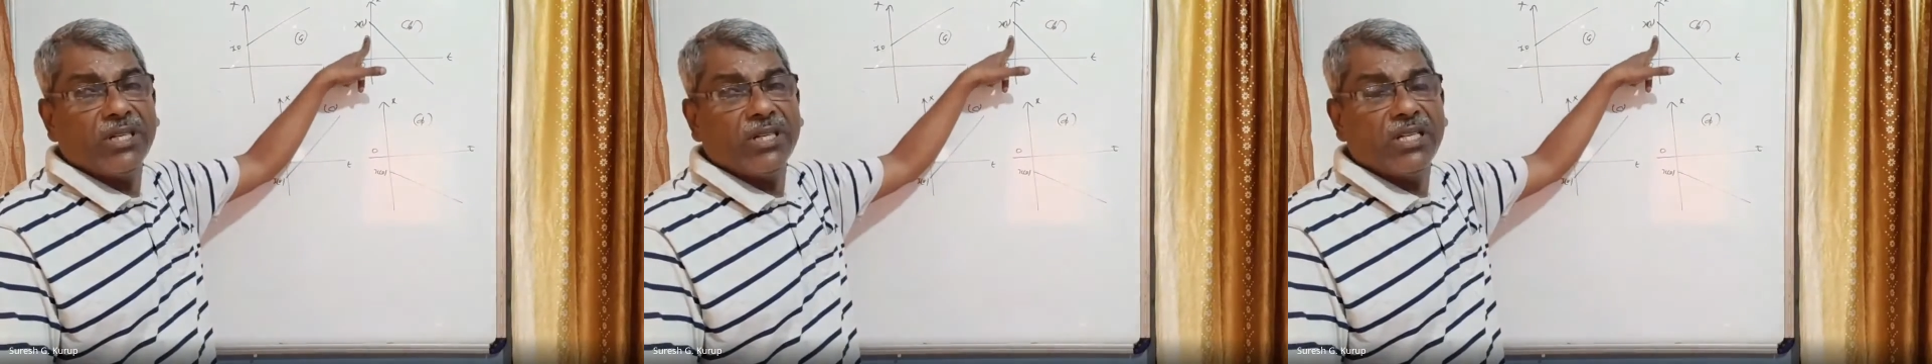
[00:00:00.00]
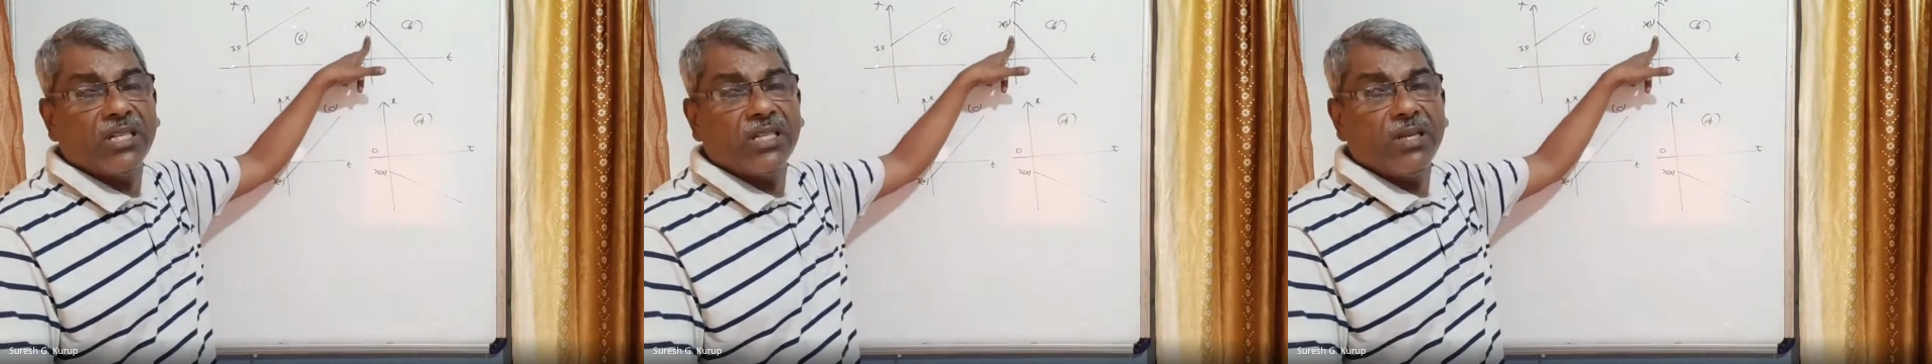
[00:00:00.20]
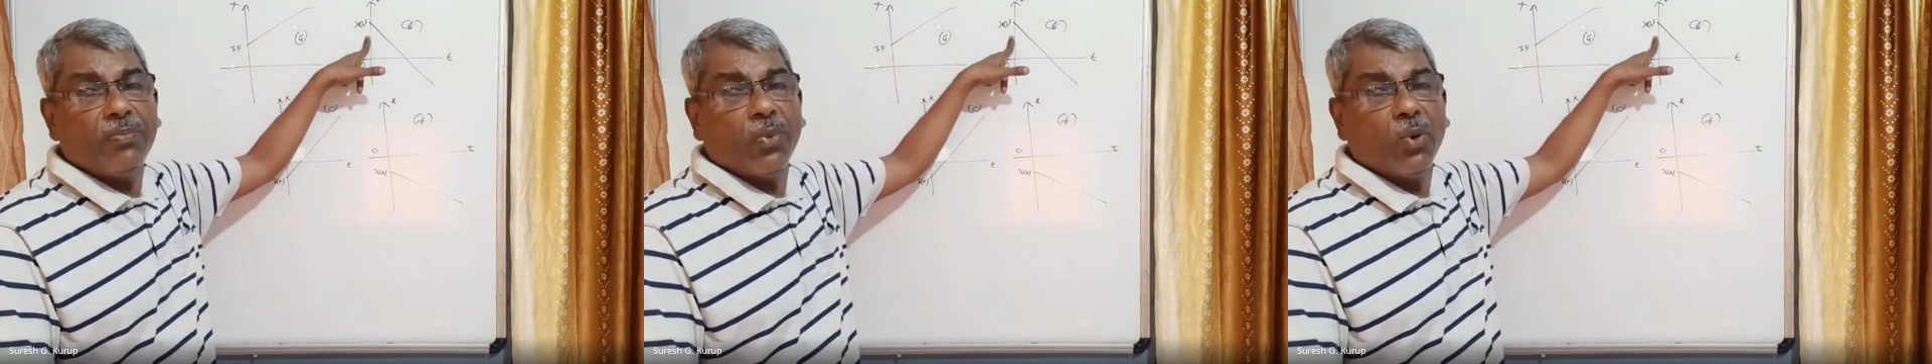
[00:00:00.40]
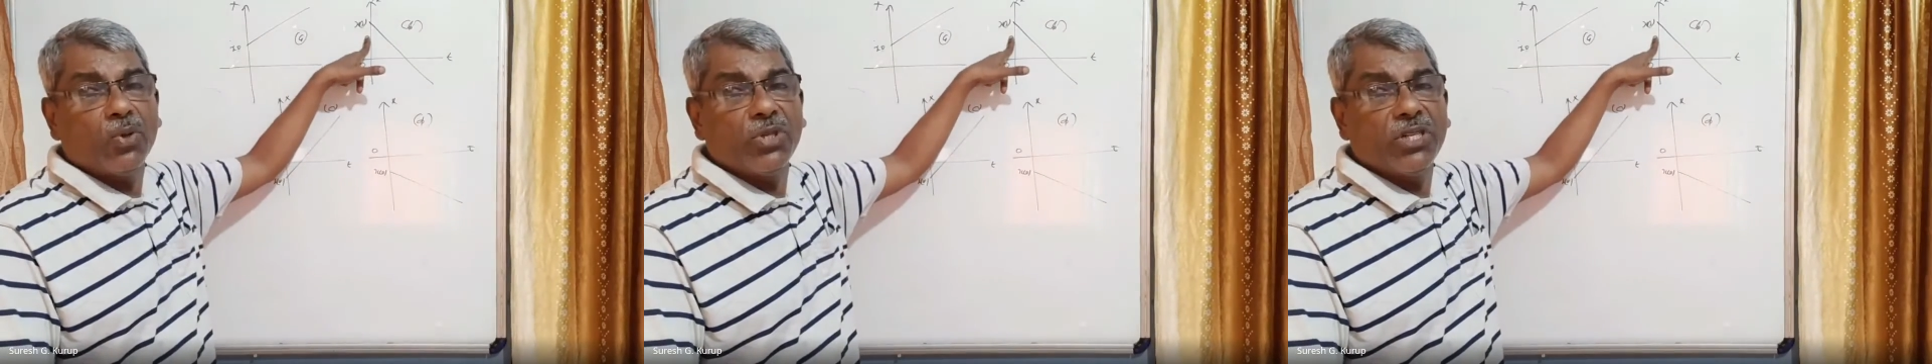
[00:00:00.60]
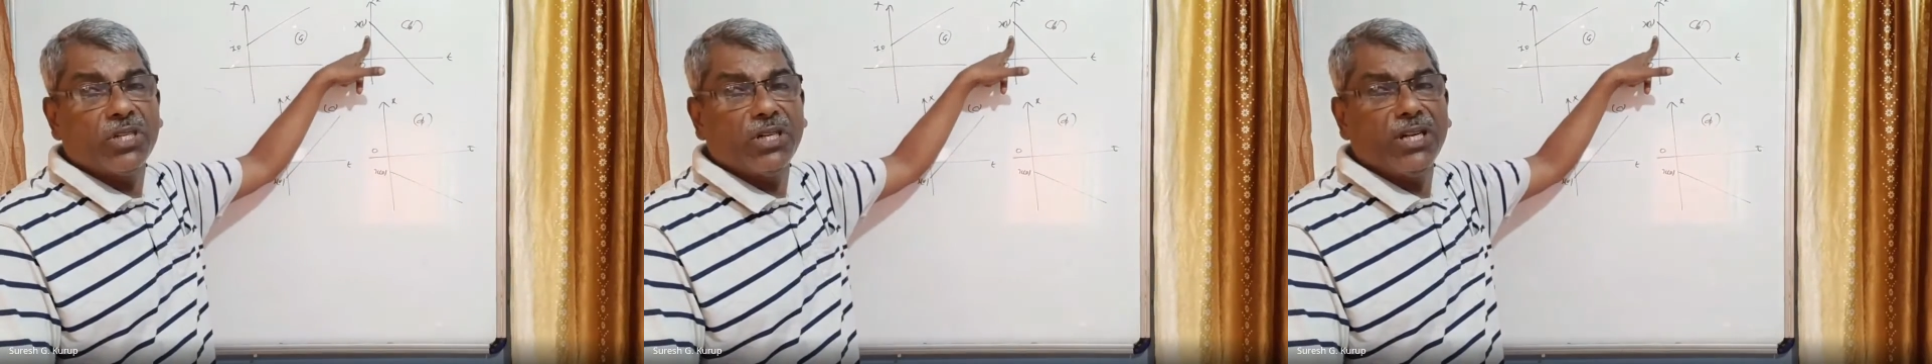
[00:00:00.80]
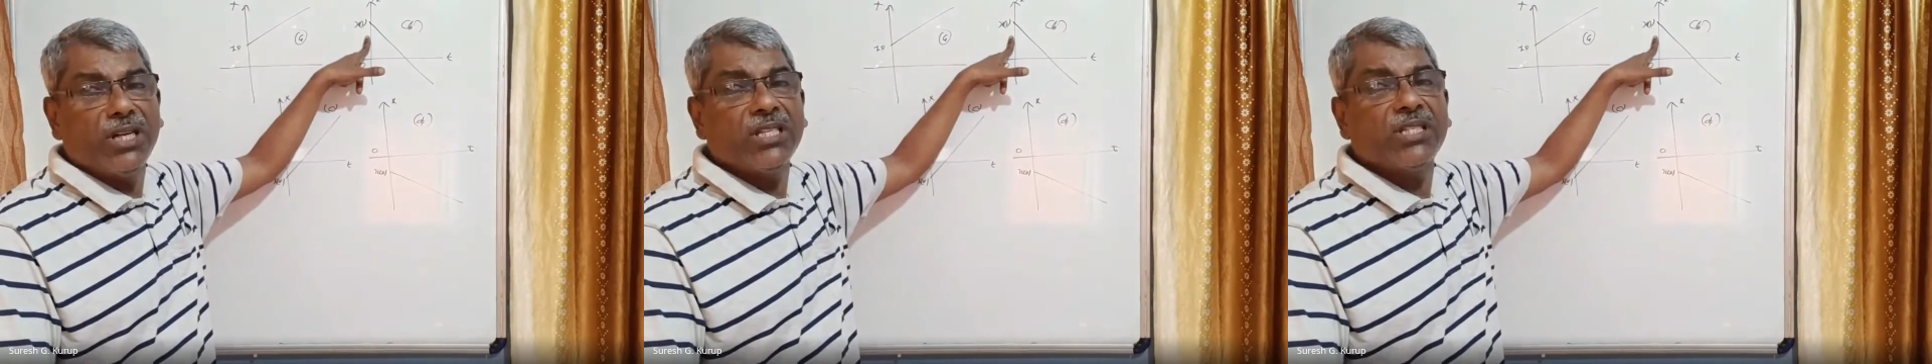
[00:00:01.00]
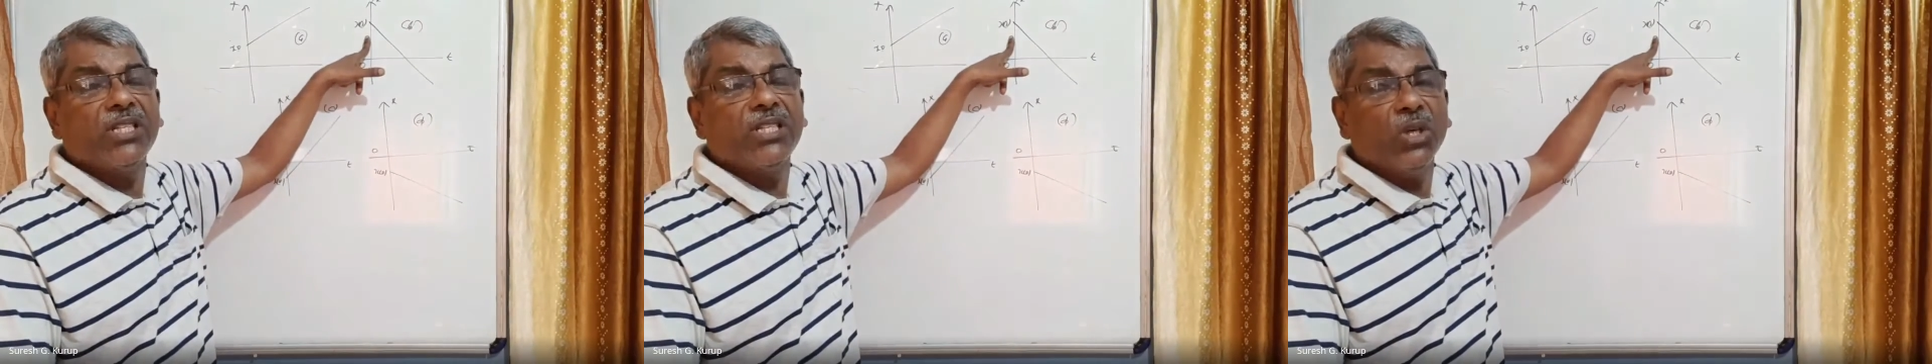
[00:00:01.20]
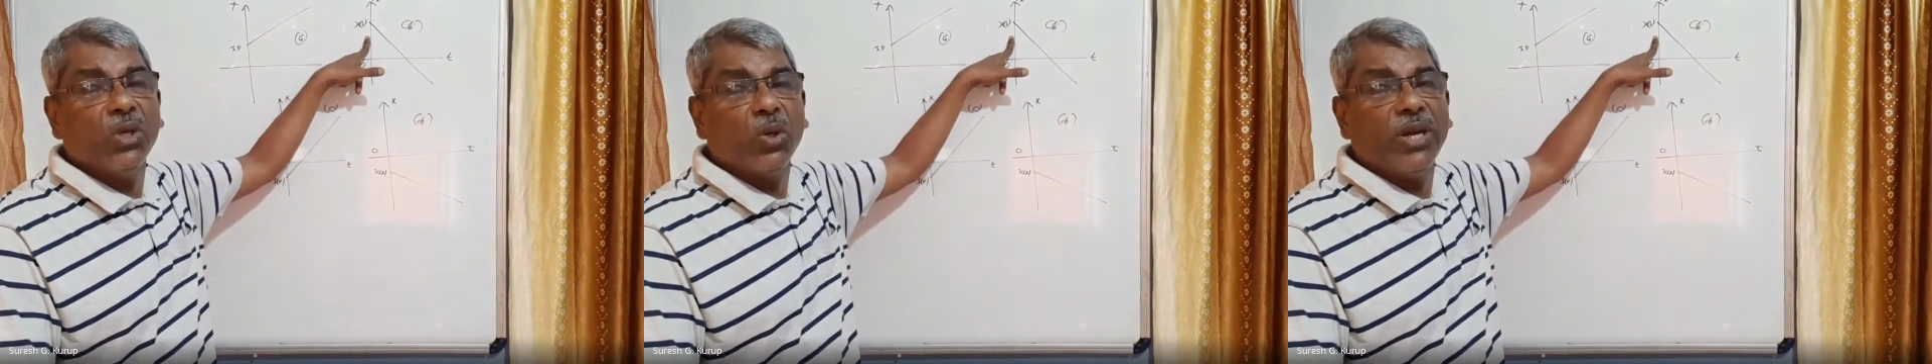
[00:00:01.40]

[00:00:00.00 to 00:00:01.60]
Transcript: its position is 0.